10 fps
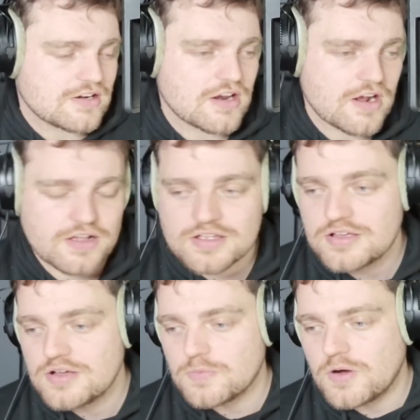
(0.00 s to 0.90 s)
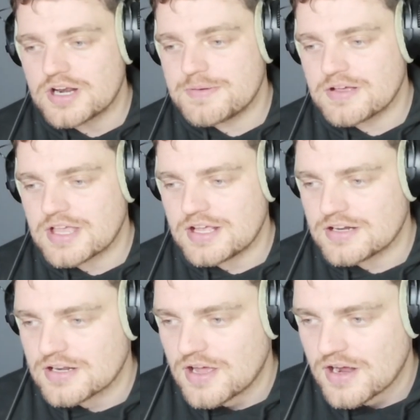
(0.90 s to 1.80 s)
Clark? What about Caitlin
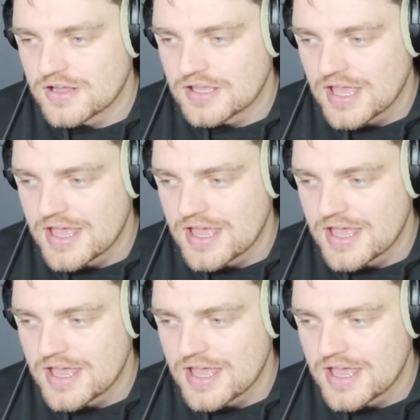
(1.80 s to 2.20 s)
Clark?